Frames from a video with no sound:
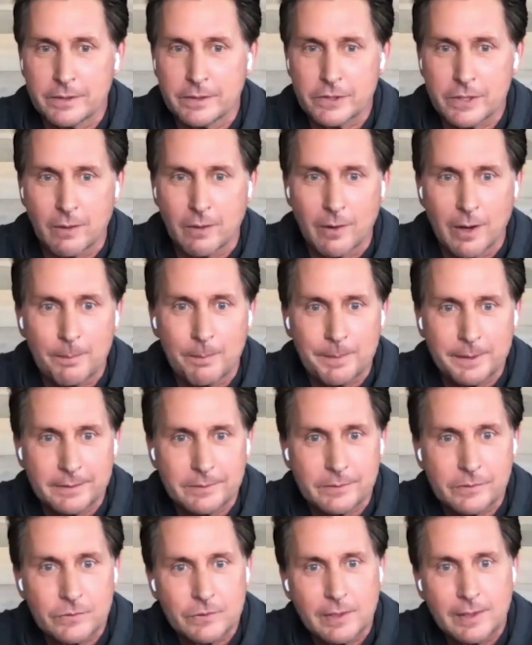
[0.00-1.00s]
the show
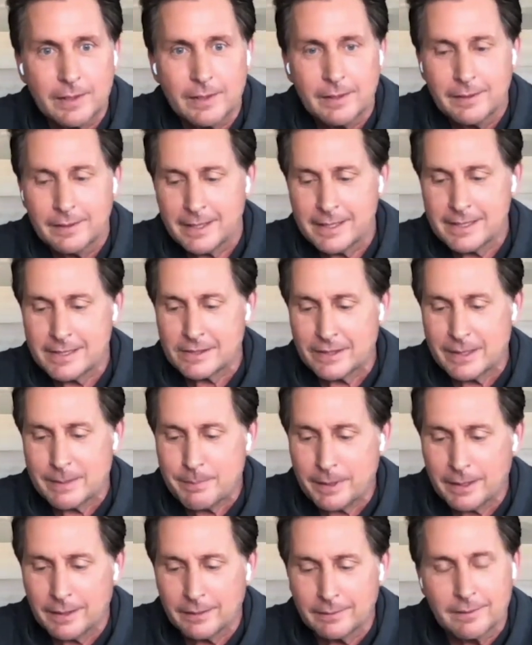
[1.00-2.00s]
opens, he's
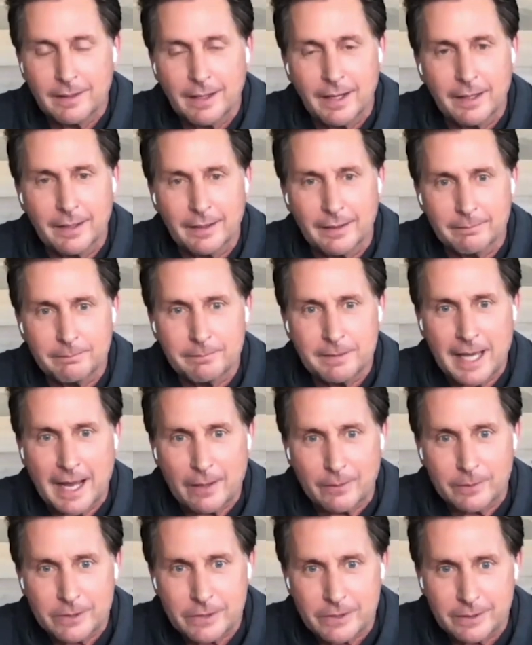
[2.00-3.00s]
sleeping on a
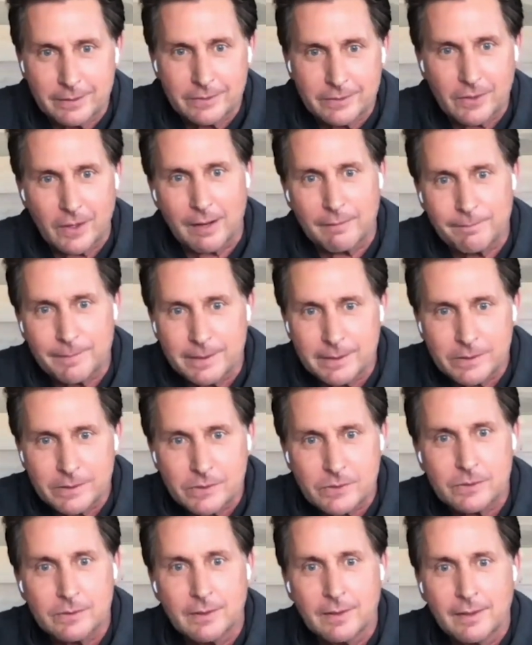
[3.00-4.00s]
couch in his
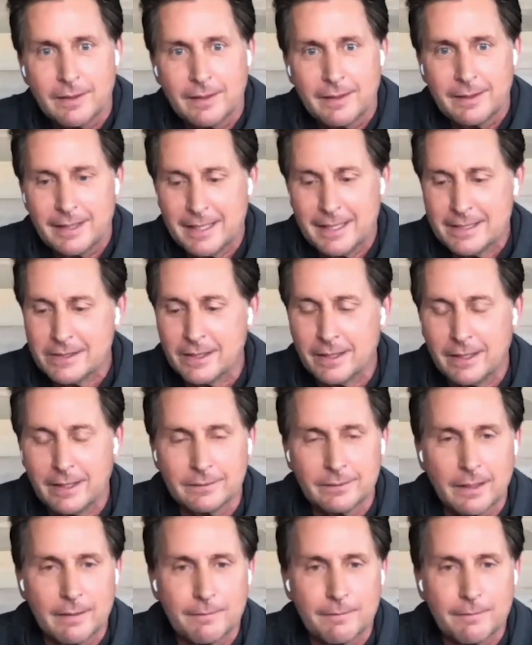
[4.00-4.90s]
office. He's eating